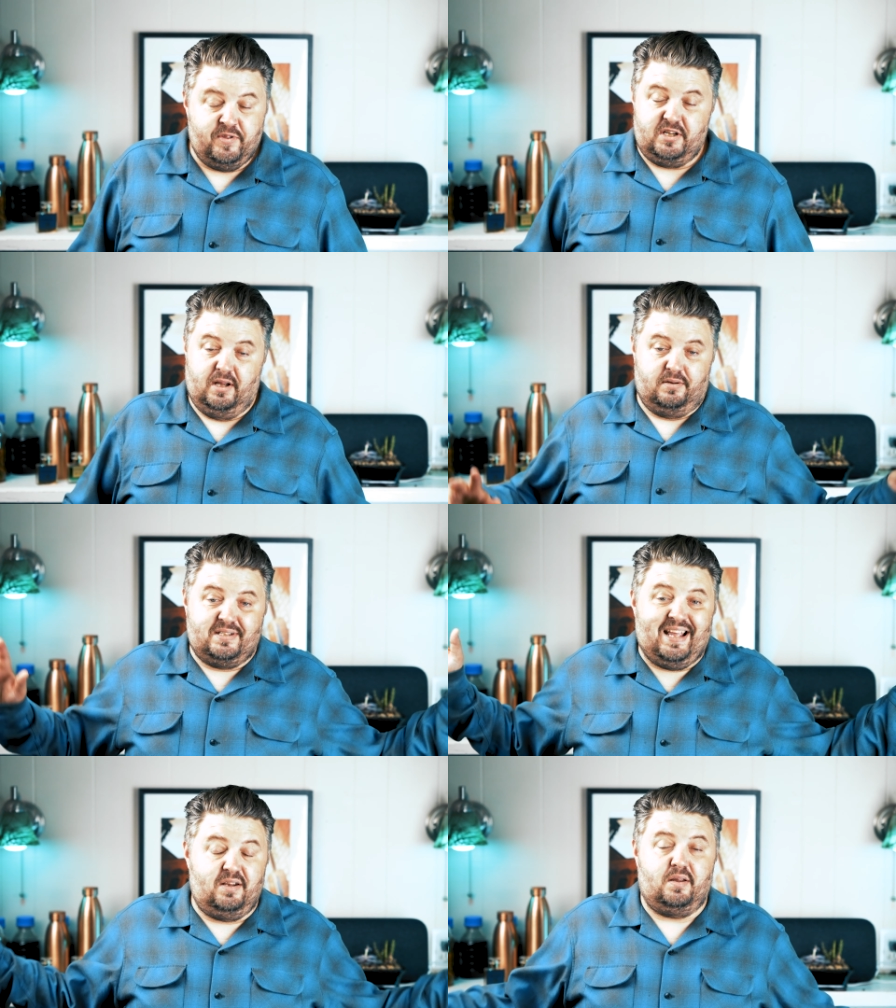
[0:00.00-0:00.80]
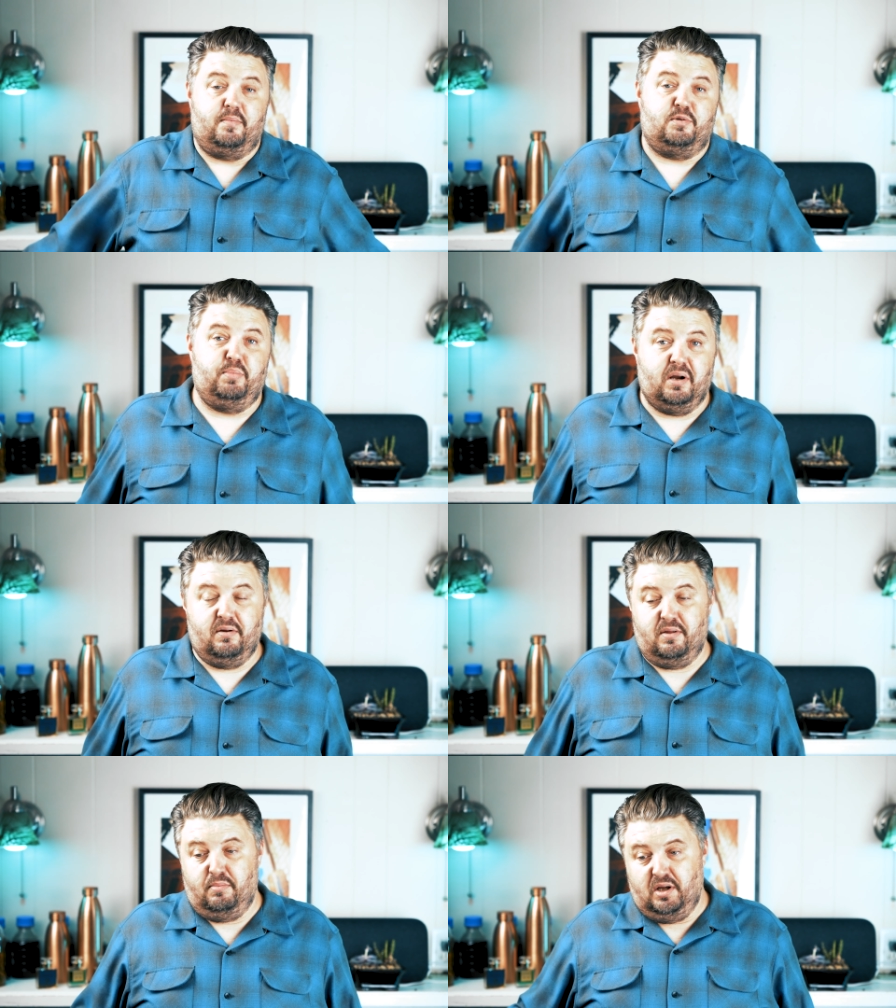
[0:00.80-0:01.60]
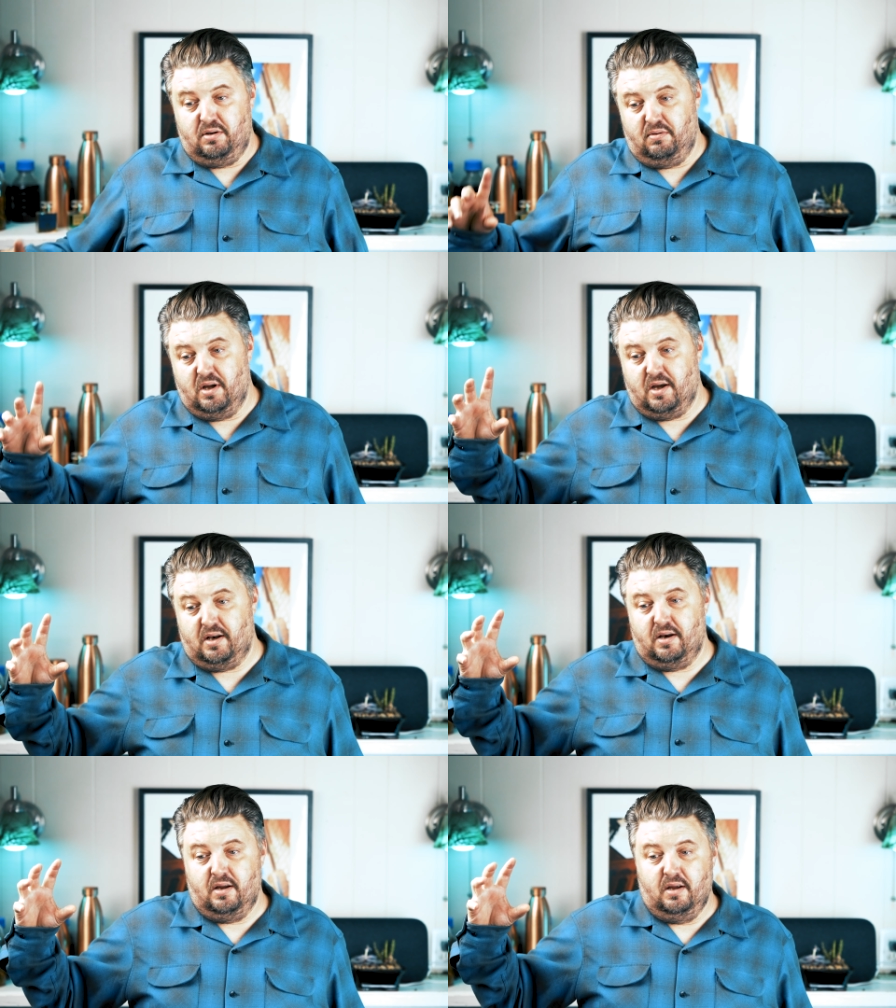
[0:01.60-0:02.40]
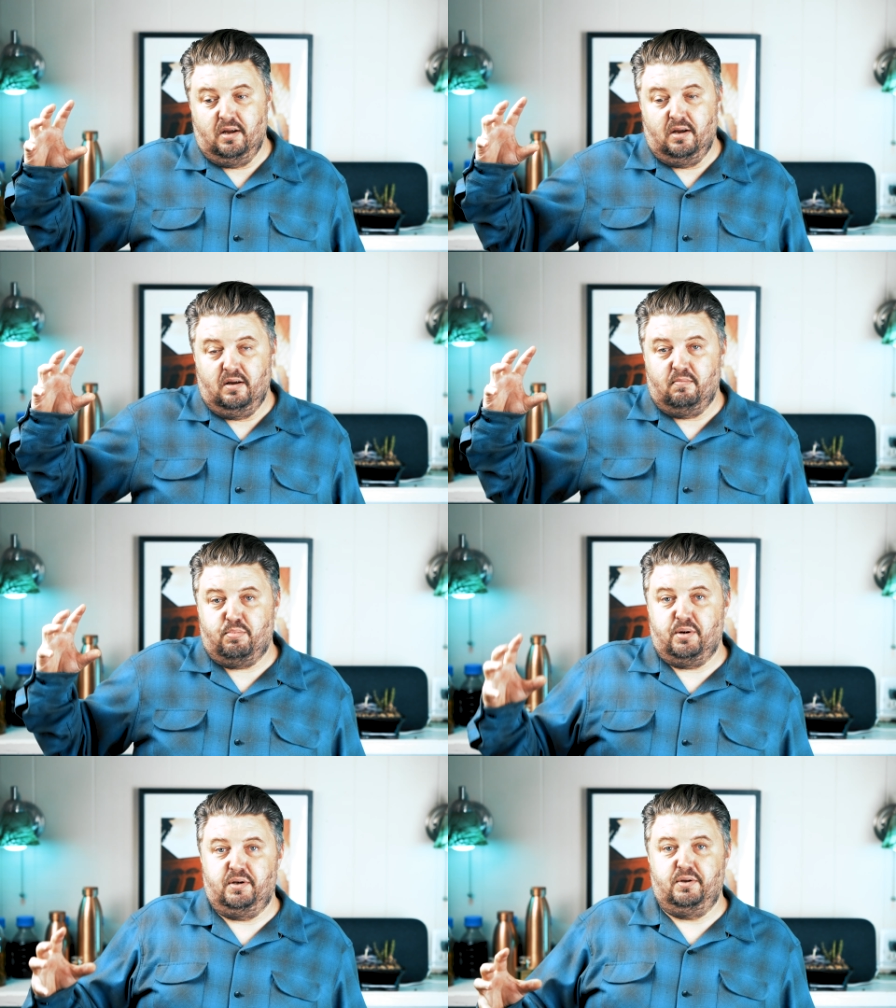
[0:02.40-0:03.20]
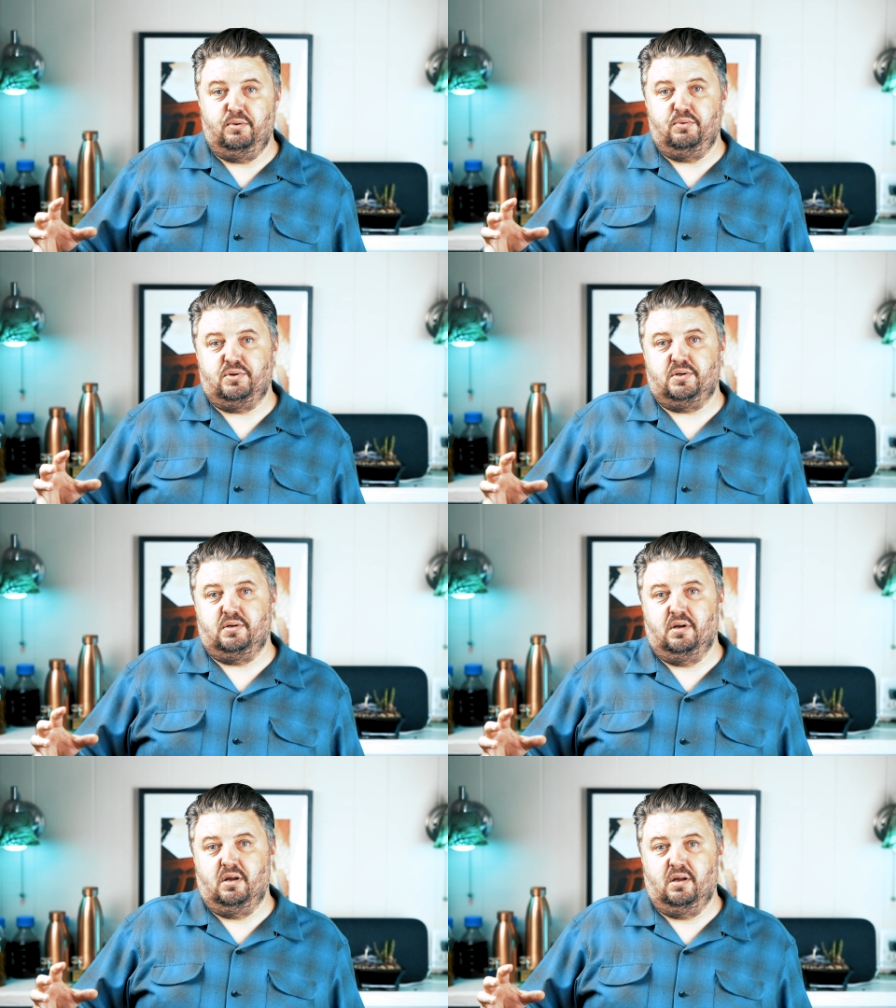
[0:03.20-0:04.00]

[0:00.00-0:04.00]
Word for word: Channel's 10 times bigger than me do not produce